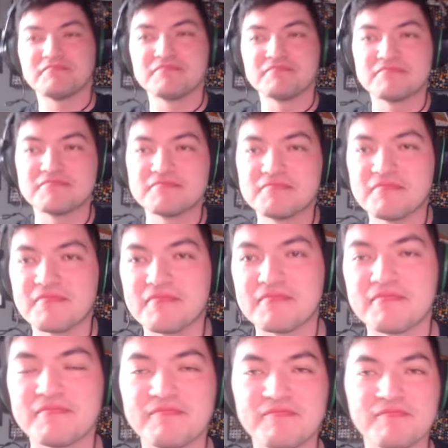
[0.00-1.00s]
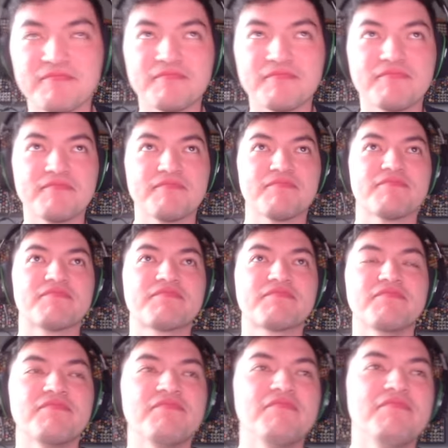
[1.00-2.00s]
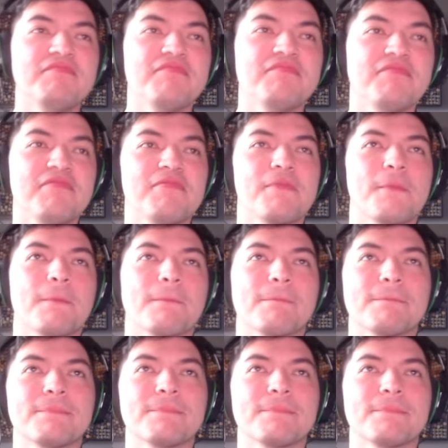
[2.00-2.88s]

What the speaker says: (not speaking)